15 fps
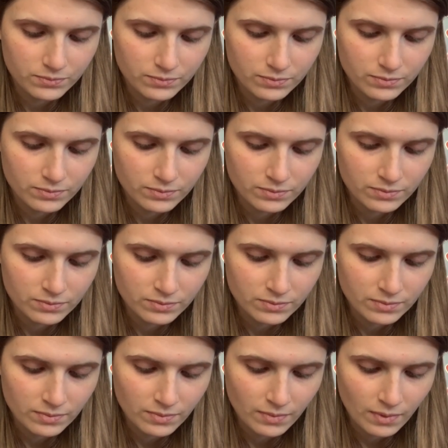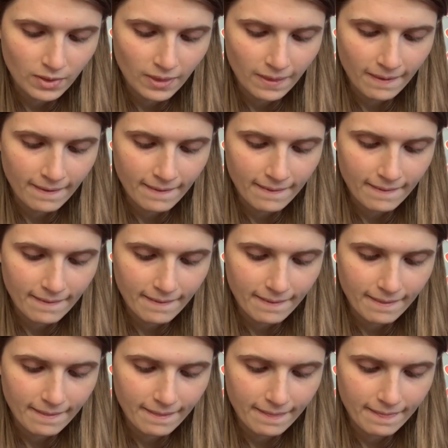
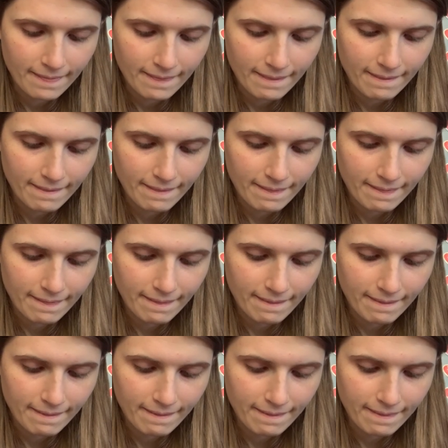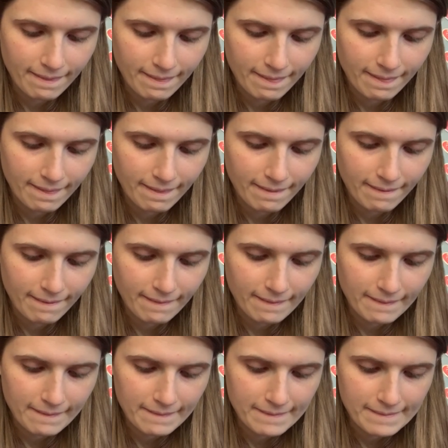
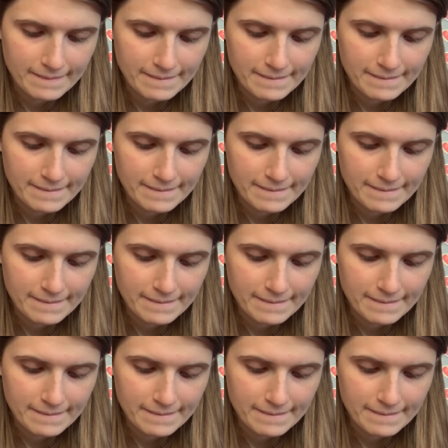Nobody speaks.